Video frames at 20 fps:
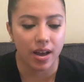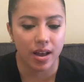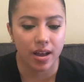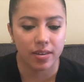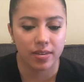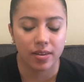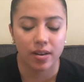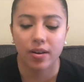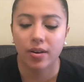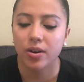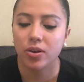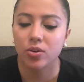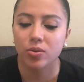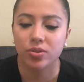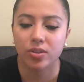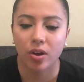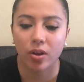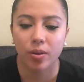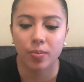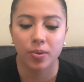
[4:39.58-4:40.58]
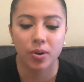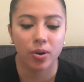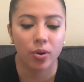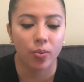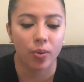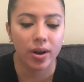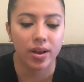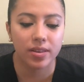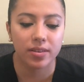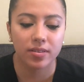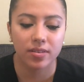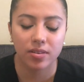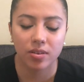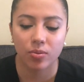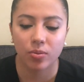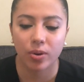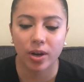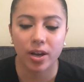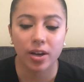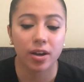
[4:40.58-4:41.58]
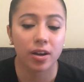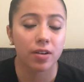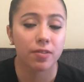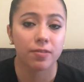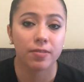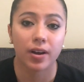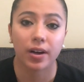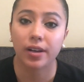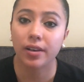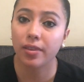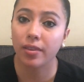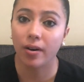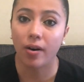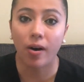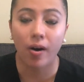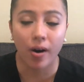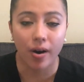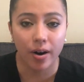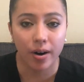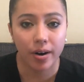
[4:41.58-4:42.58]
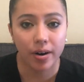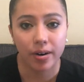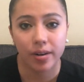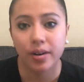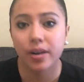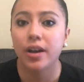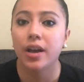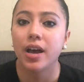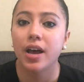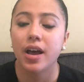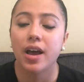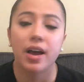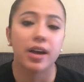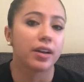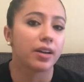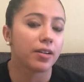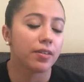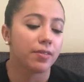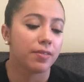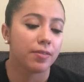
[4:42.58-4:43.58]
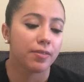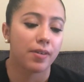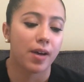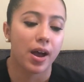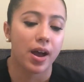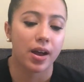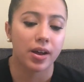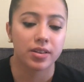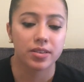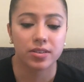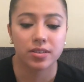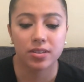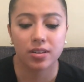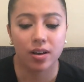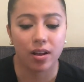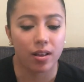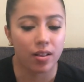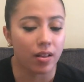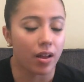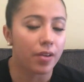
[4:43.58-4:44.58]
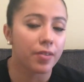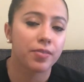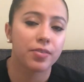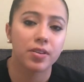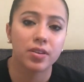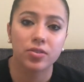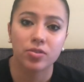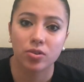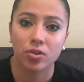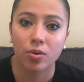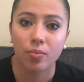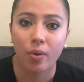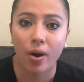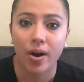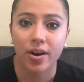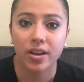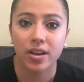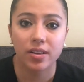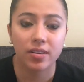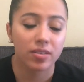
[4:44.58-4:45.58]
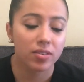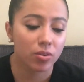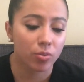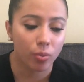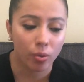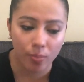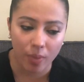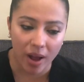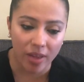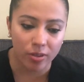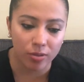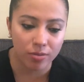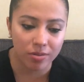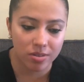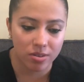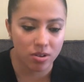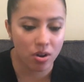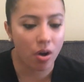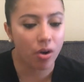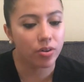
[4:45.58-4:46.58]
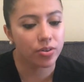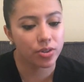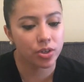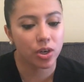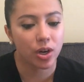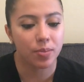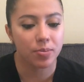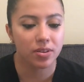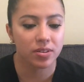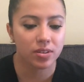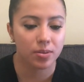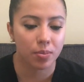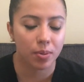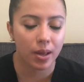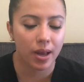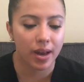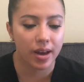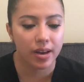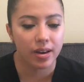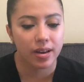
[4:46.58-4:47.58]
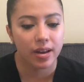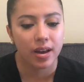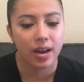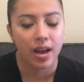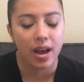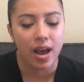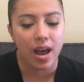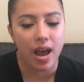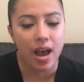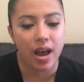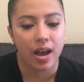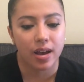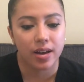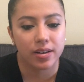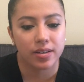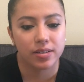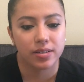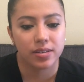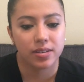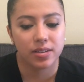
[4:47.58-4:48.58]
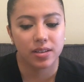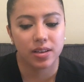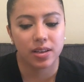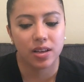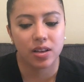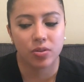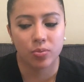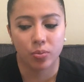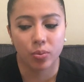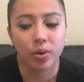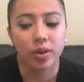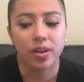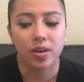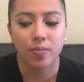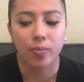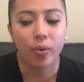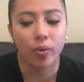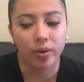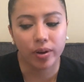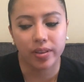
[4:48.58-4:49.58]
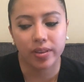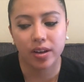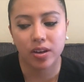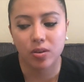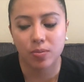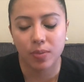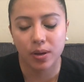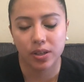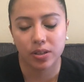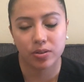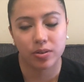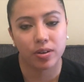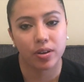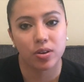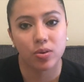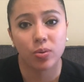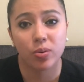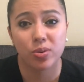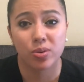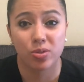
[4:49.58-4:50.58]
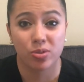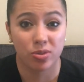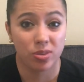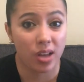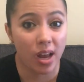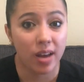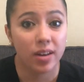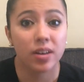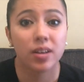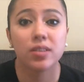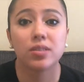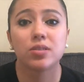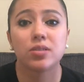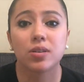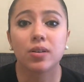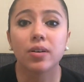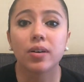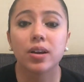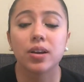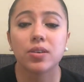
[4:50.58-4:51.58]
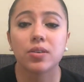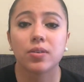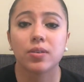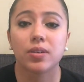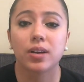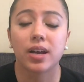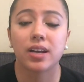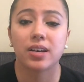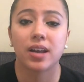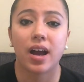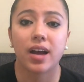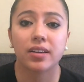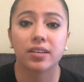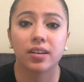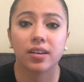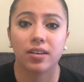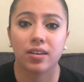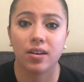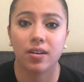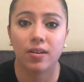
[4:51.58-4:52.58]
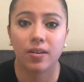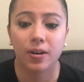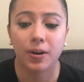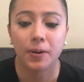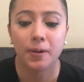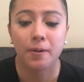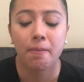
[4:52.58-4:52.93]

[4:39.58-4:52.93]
etc. And you tell them, you know what, it can affect the heart, it can affect a lot of things in your body, and this is where pathophysiology comes into play. And it's really important that you make sure that you understand it during your didactic year,